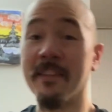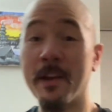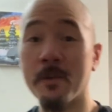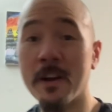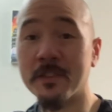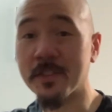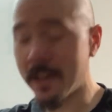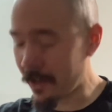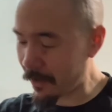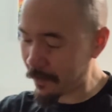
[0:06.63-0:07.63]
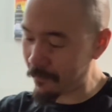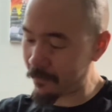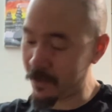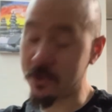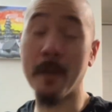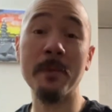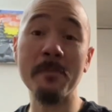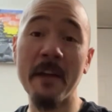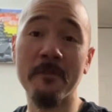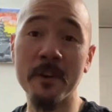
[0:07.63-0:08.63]
They were on sale. This is gonna be
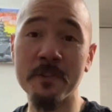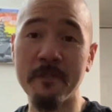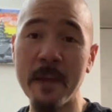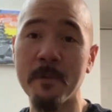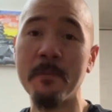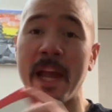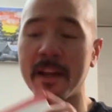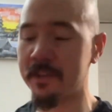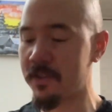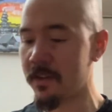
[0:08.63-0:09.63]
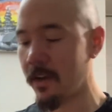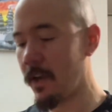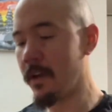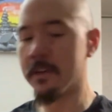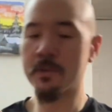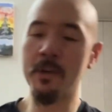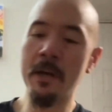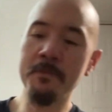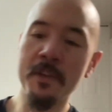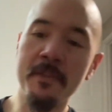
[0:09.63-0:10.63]
my first Vapormax. So it
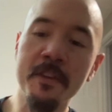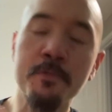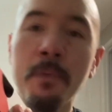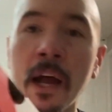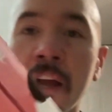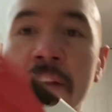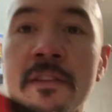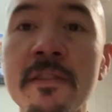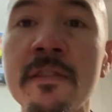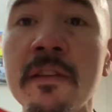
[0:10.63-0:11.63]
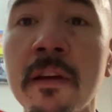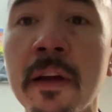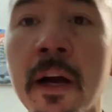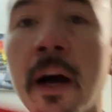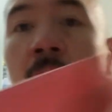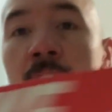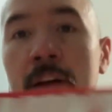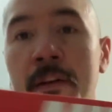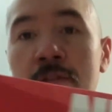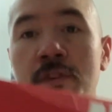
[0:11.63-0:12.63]
comes in this box,
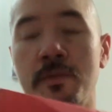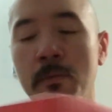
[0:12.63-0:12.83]
just a